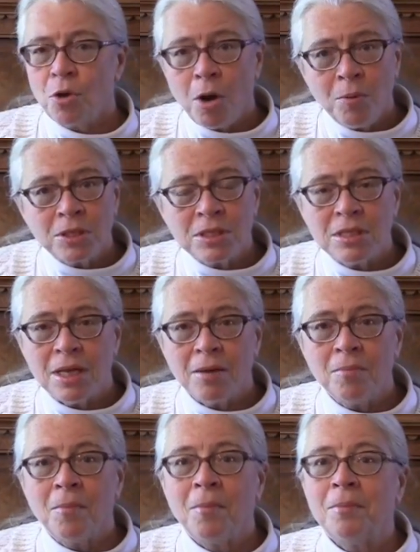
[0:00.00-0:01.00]
your homework
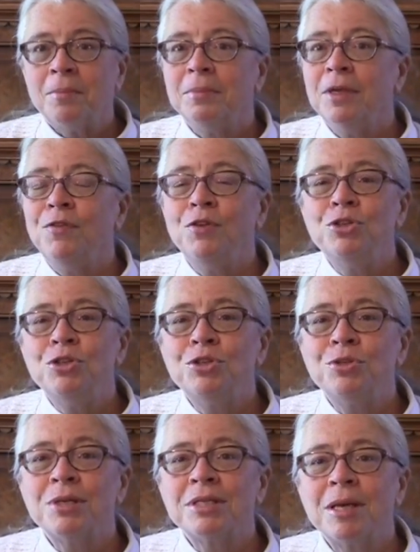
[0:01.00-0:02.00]
today, if you
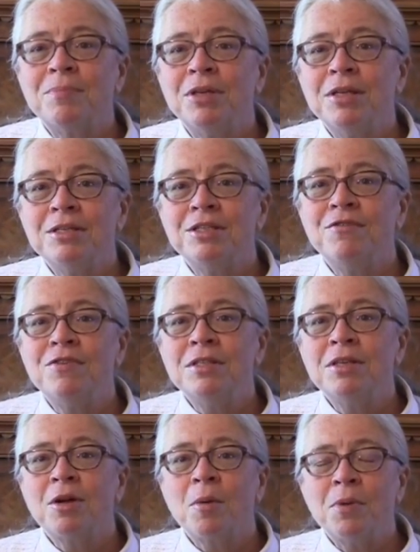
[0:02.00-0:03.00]
choose to accept it, is to
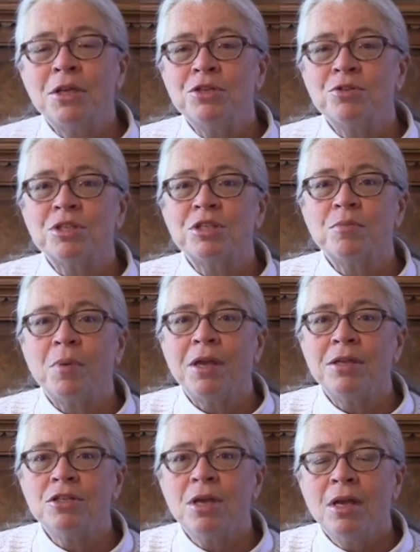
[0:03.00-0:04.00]
visit our Pinterest
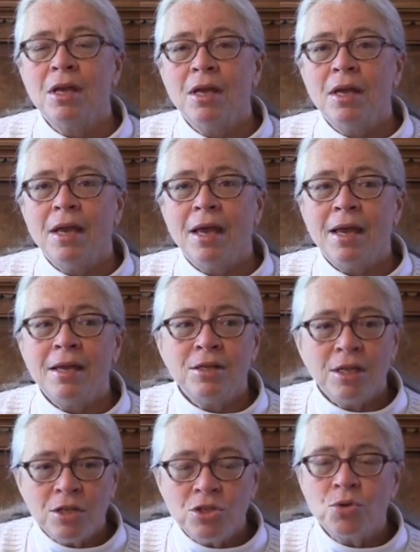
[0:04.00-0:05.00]
page
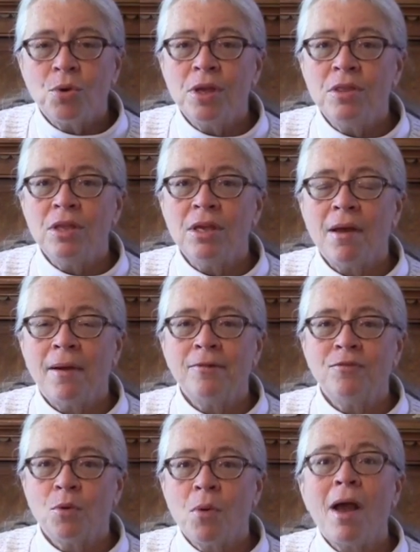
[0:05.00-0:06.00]
and enjoy the
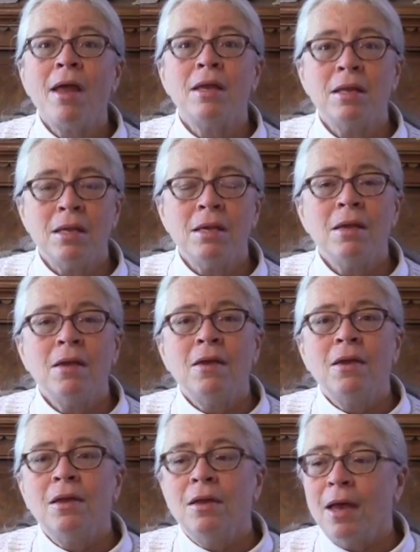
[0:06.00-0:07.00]
variety
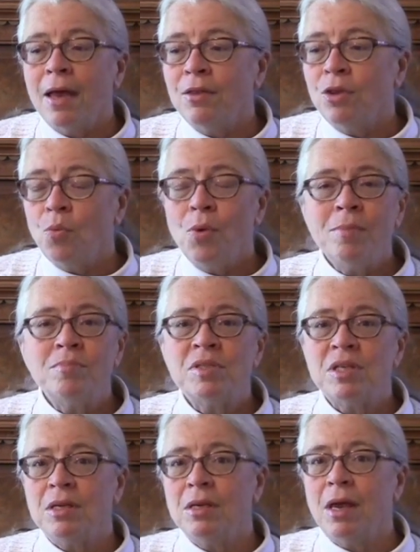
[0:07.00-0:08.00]
and the
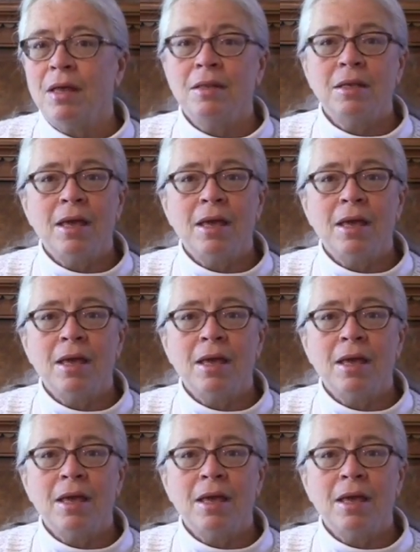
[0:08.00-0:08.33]
whimsy and